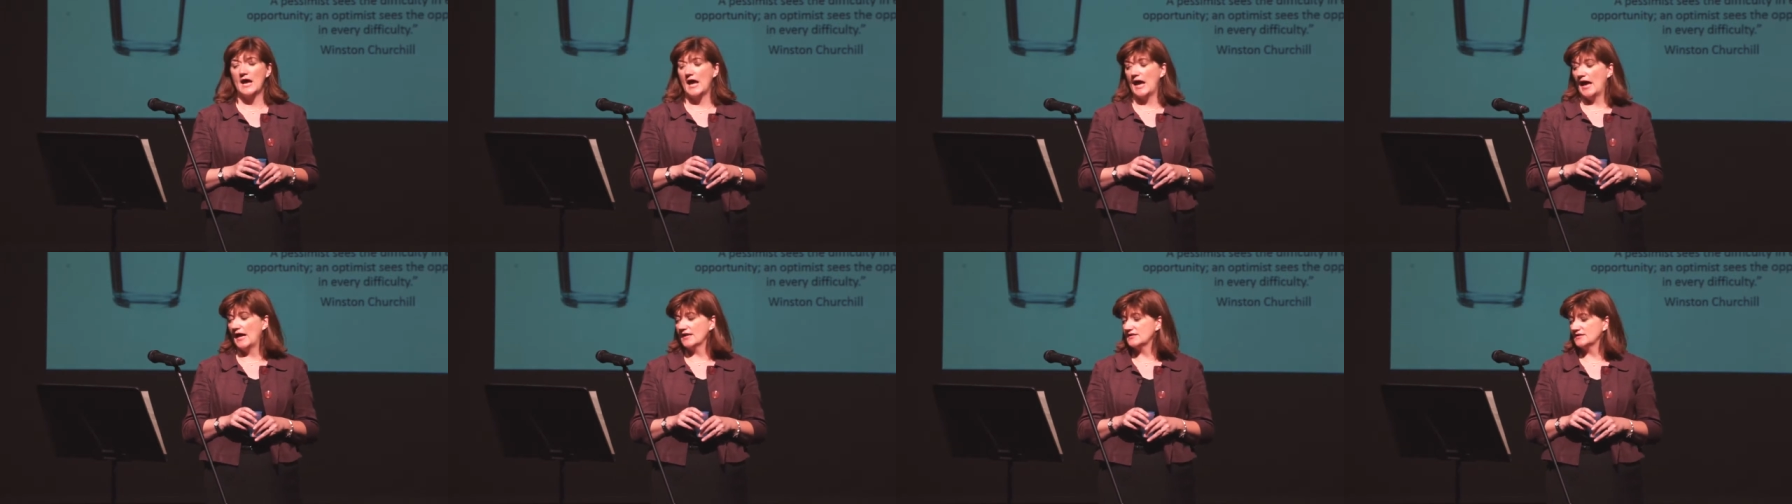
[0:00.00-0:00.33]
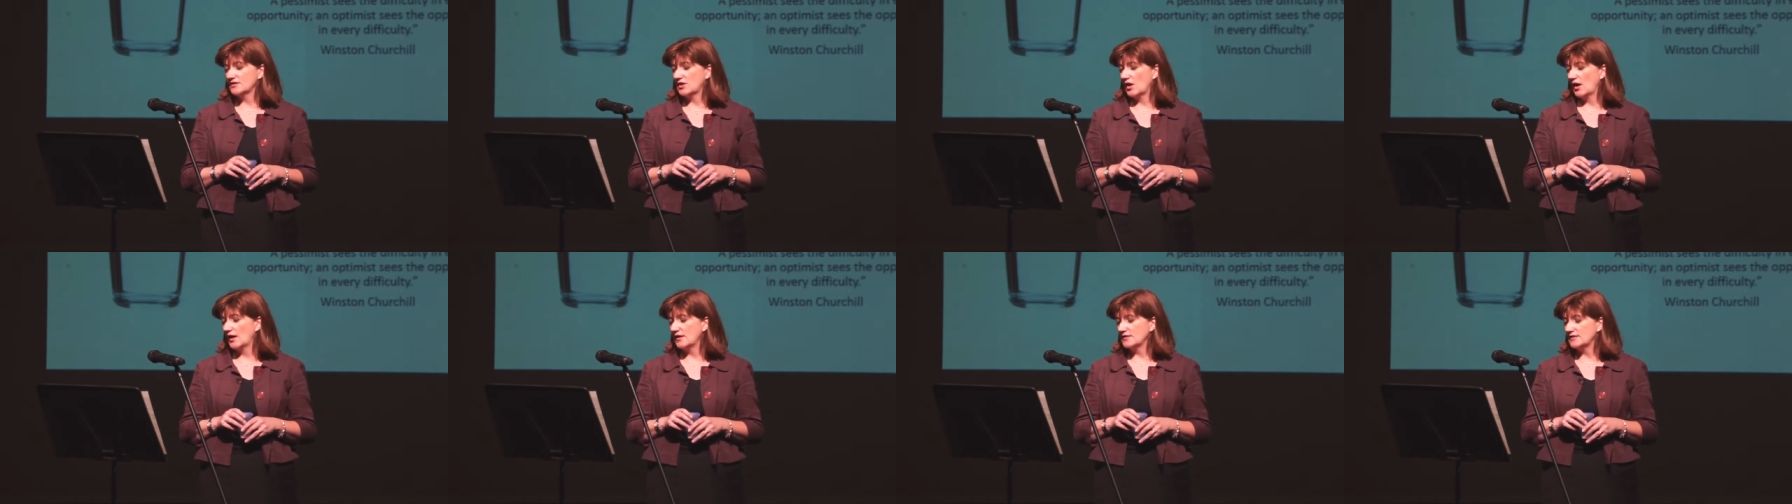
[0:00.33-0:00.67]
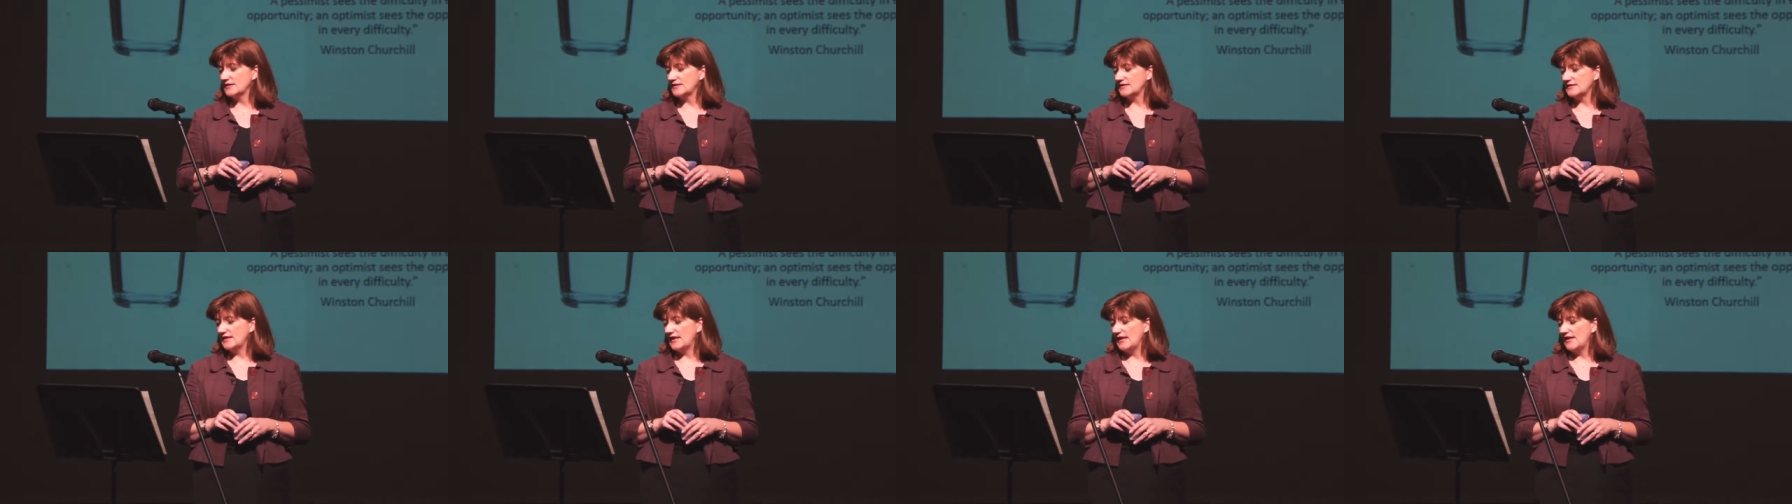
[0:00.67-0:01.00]
and is going
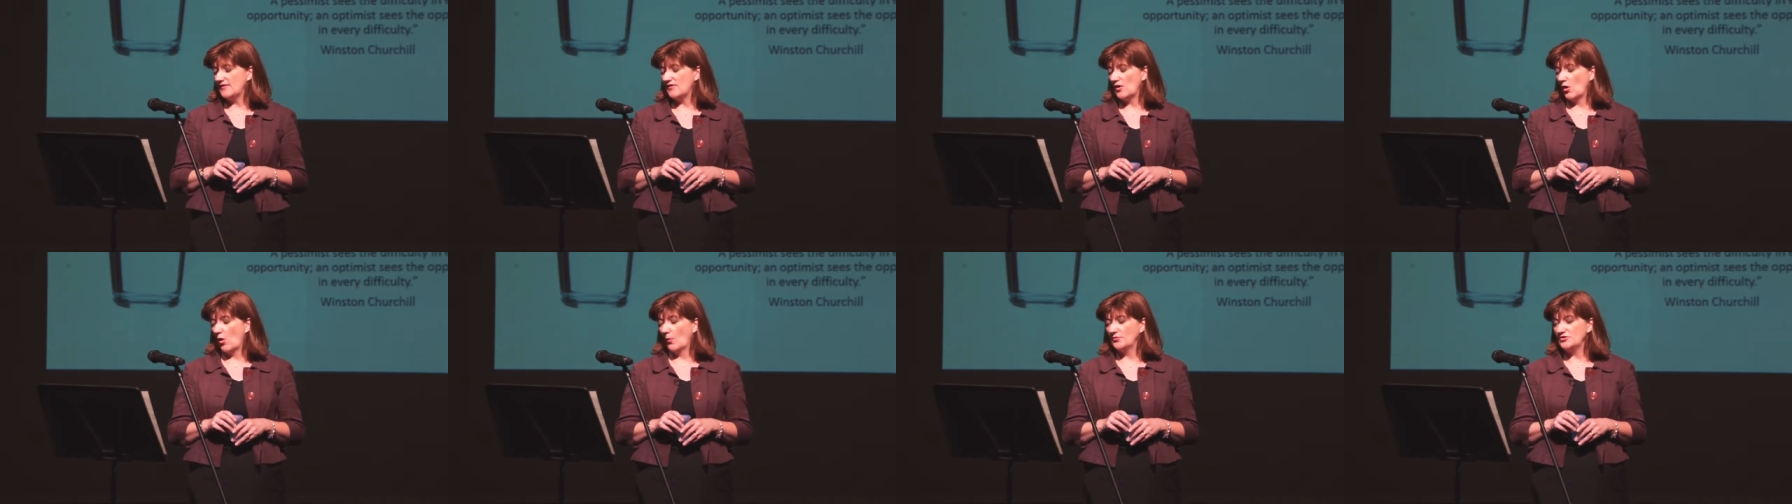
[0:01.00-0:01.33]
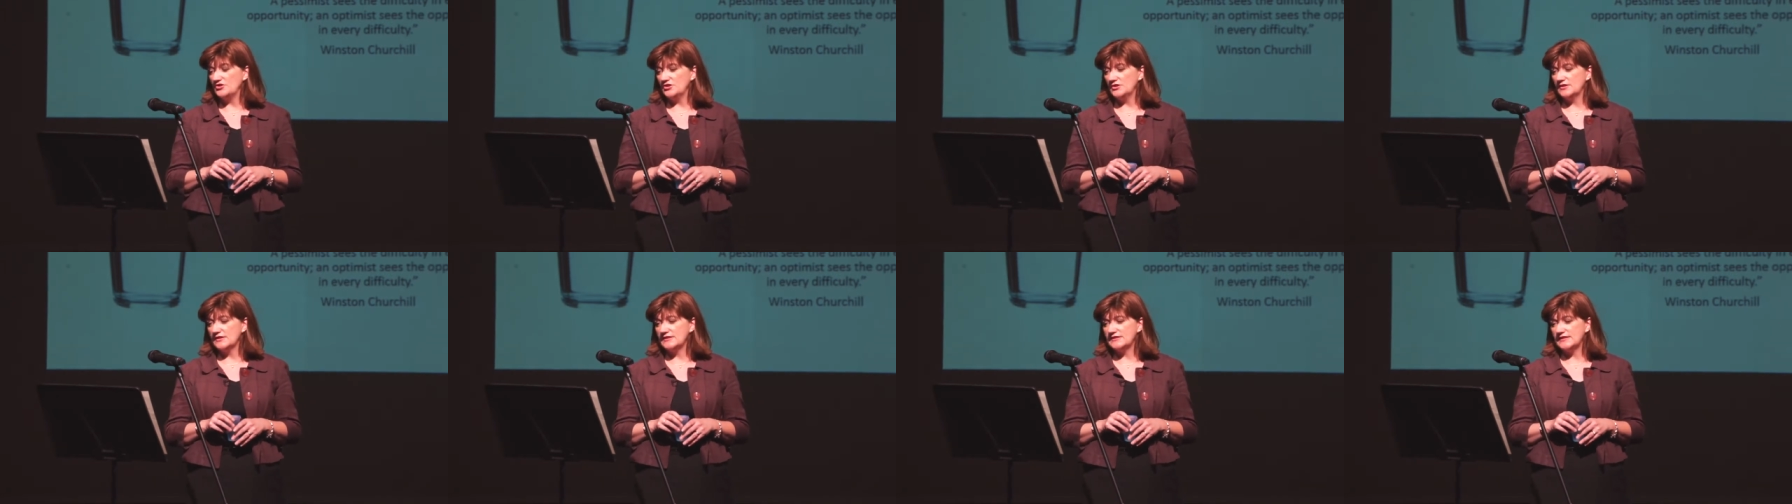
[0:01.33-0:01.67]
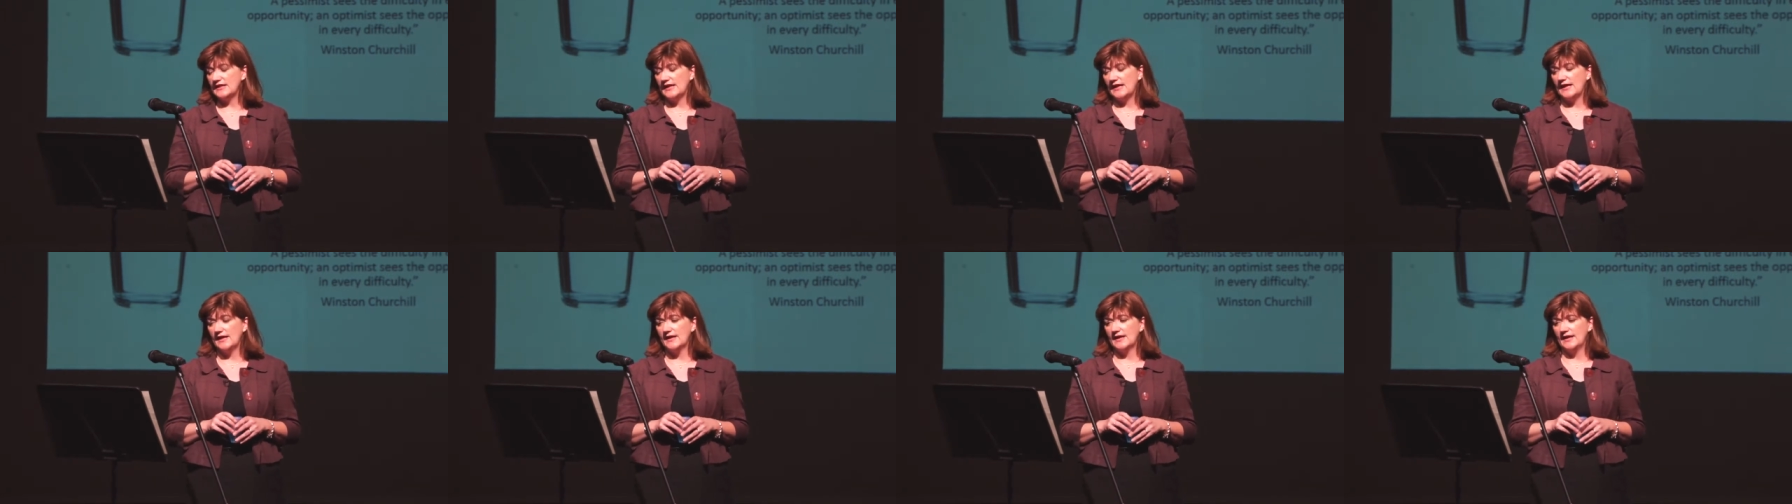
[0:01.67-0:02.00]
to see the
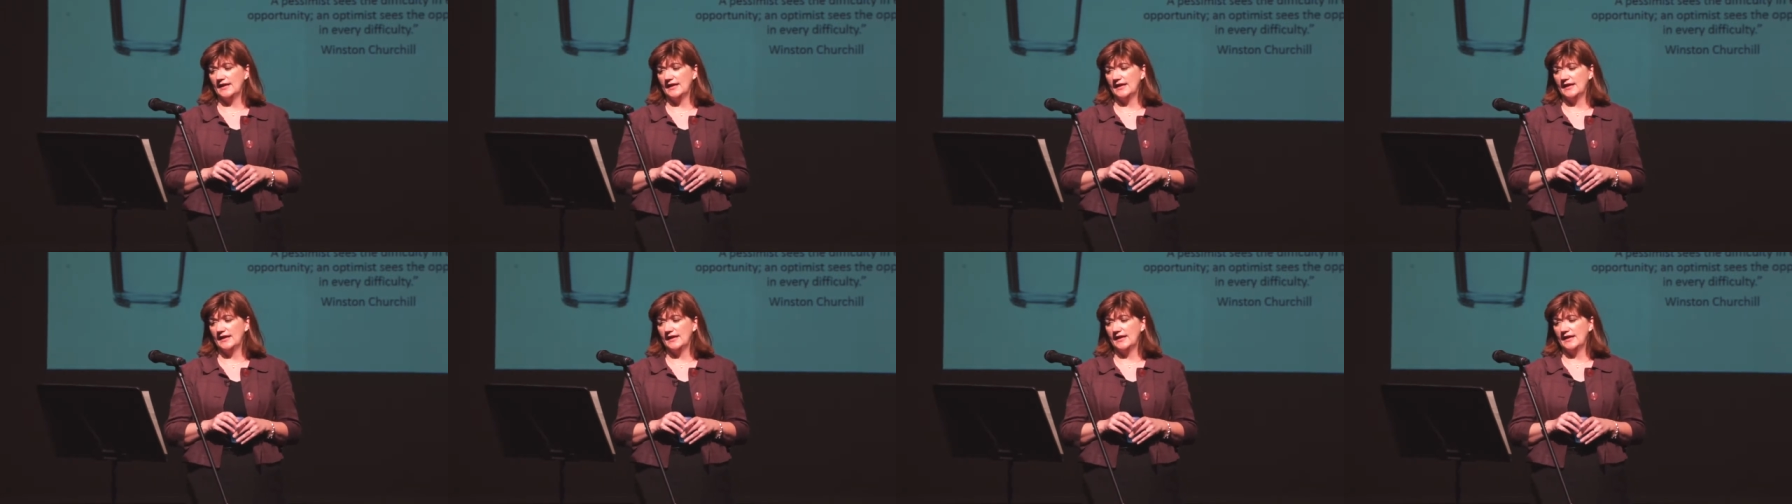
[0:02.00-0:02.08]
opportunity